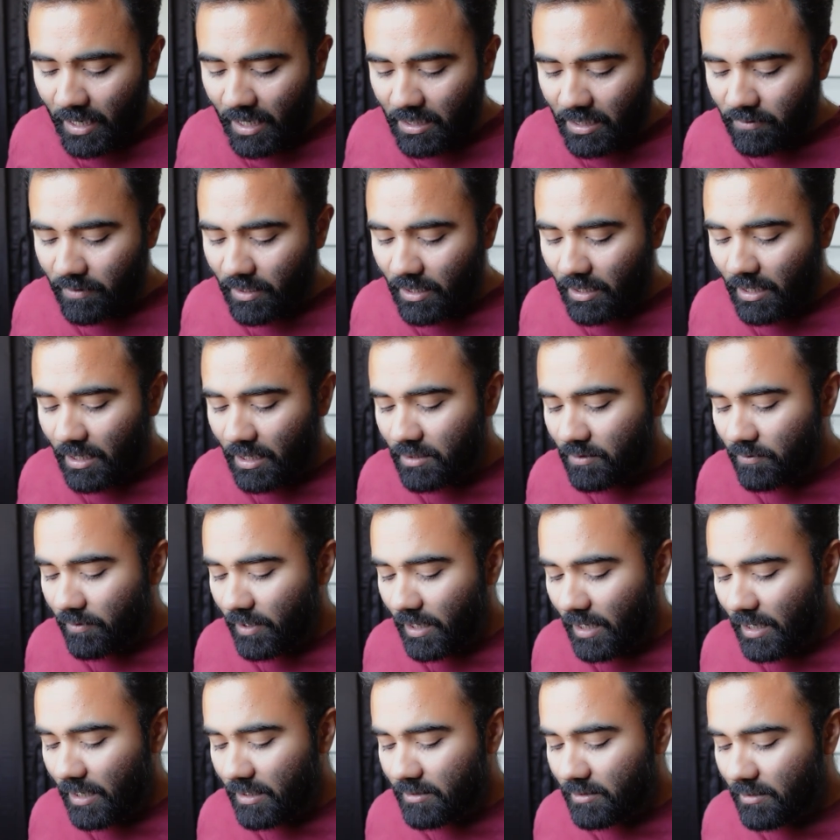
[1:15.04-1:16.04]
as
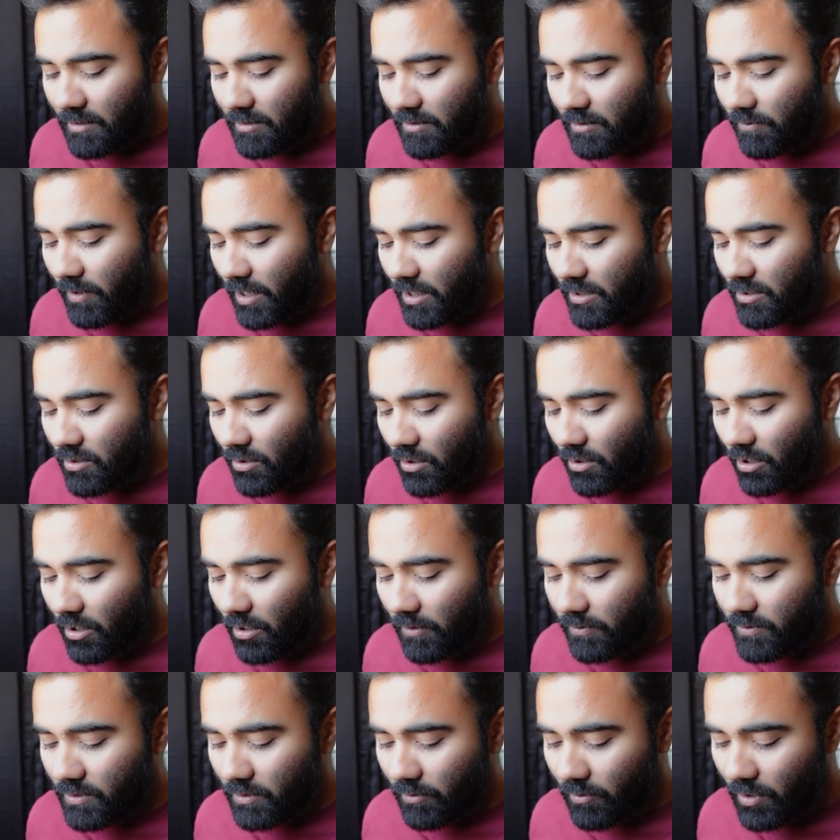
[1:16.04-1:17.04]
well as his
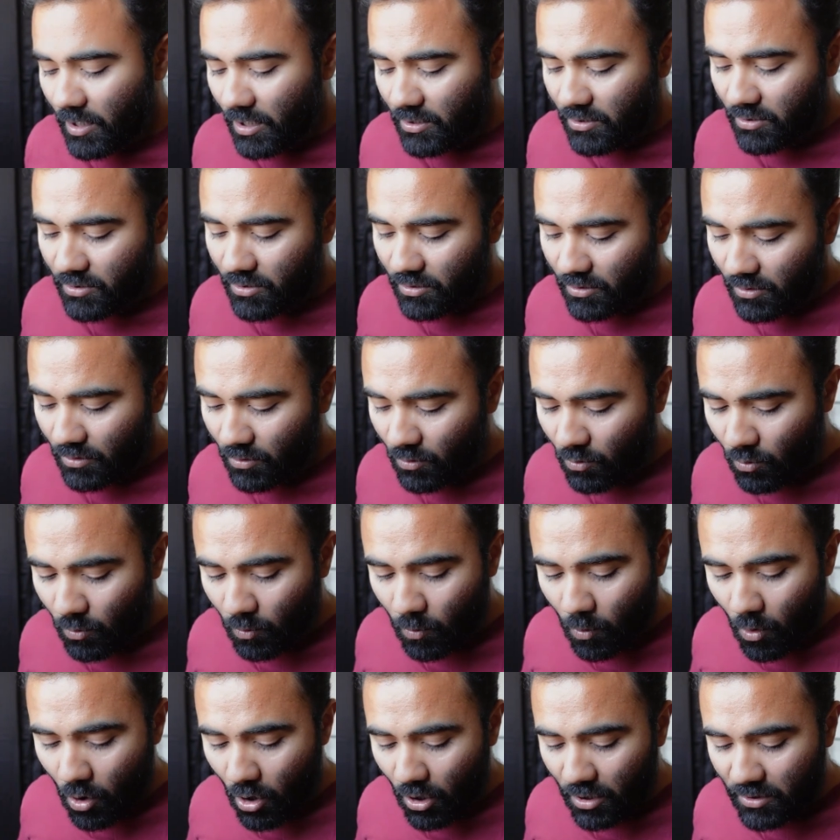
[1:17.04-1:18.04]
viceroy of Saurashtra,
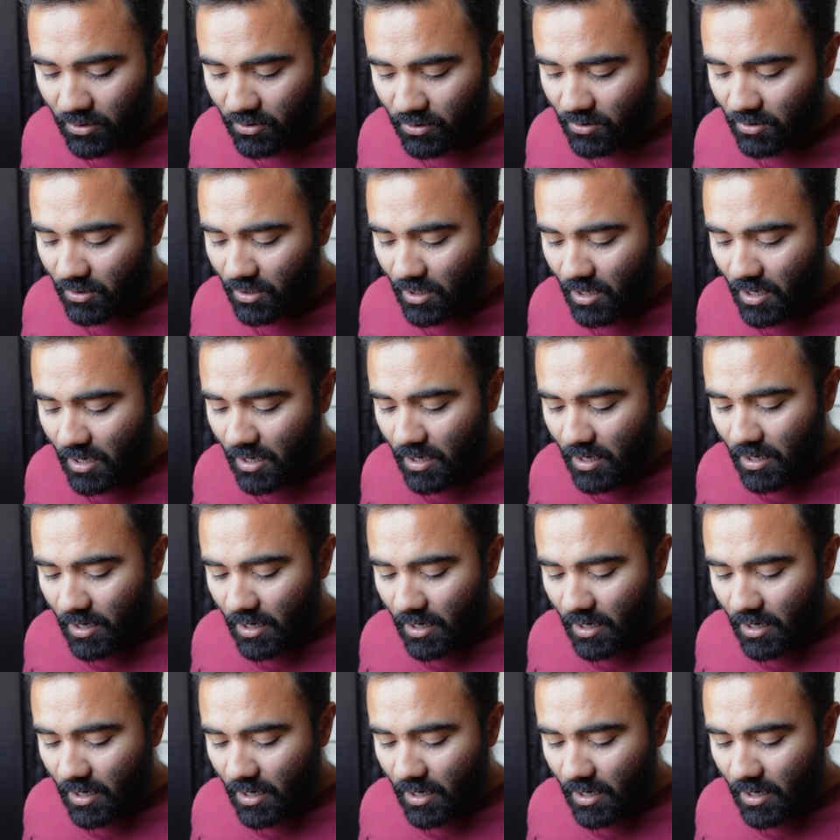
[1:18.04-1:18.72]
who was